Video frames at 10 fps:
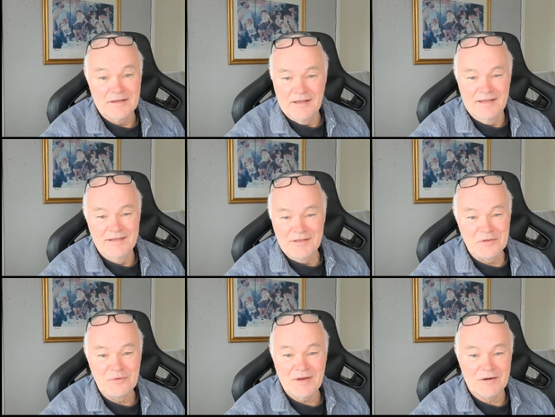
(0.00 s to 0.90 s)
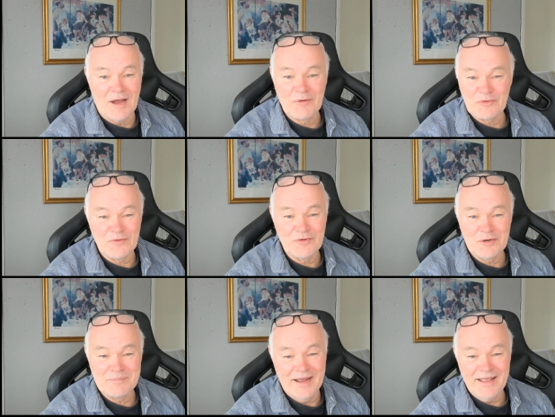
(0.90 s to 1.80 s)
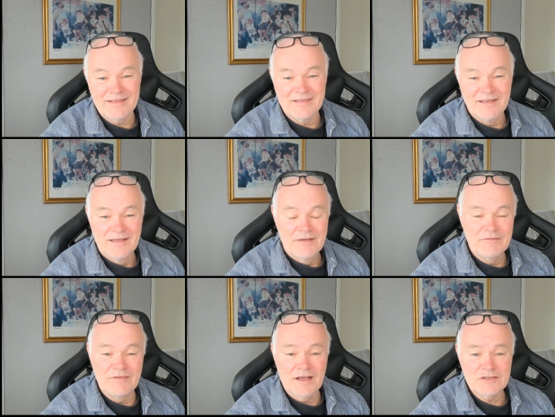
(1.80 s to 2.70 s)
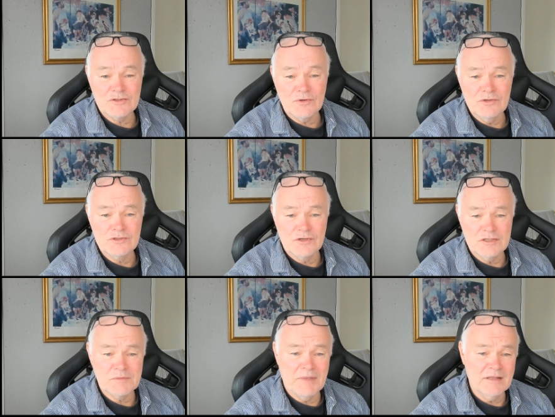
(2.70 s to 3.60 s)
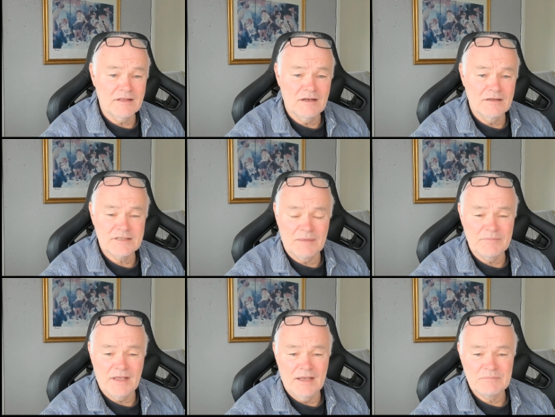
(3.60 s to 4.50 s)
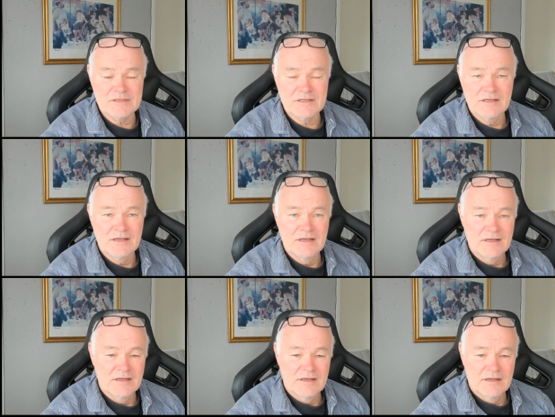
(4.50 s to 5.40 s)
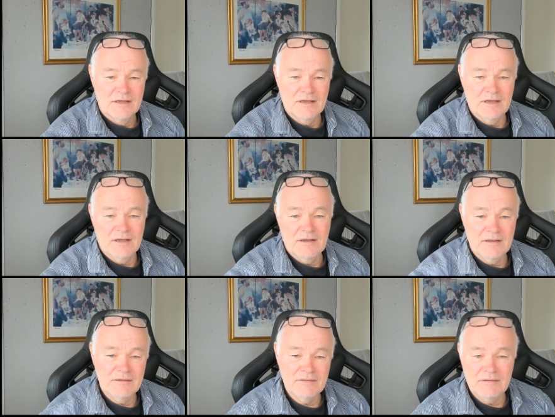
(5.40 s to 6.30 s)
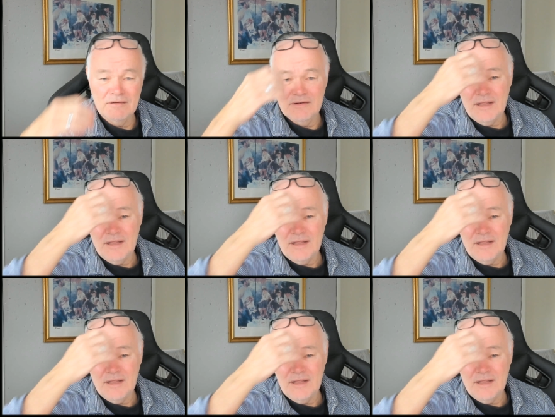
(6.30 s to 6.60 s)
you are out of your mind. We are so judgmental sometimes. Uh, let us